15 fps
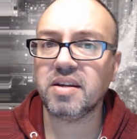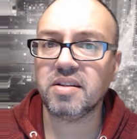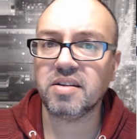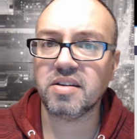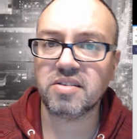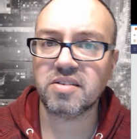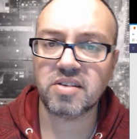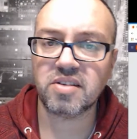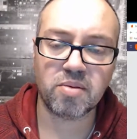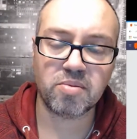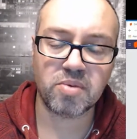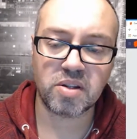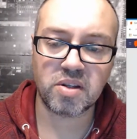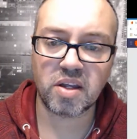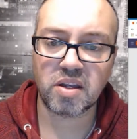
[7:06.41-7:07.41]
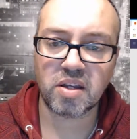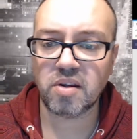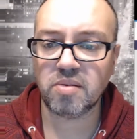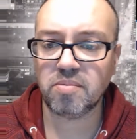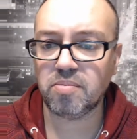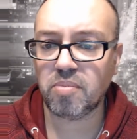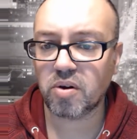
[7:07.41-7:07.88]
They bought the
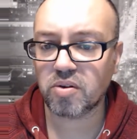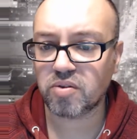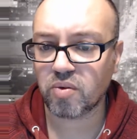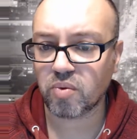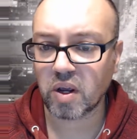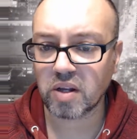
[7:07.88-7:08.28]
rights to it.